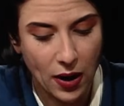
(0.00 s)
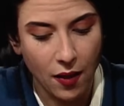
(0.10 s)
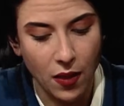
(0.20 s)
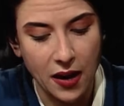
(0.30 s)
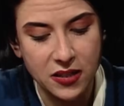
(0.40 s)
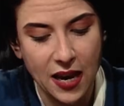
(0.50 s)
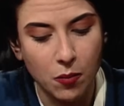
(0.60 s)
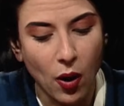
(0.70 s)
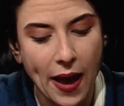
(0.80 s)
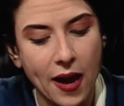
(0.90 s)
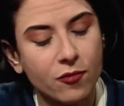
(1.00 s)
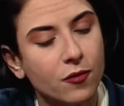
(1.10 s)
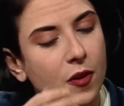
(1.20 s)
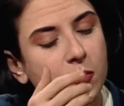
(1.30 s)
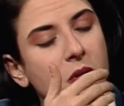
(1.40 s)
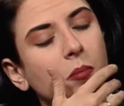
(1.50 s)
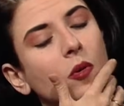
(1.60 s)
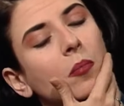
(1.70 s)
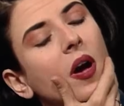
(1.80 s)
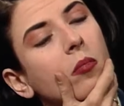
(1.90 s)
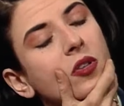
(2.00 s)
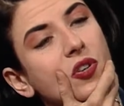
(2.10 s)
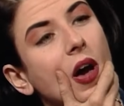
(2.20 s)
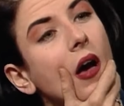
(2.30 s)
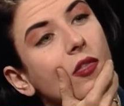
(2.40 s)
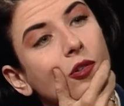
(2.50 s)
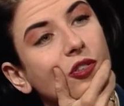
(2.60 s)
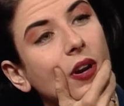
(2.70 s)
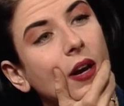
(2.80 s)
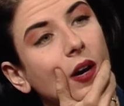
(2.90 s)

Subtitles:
around that table. Half of those people are published authors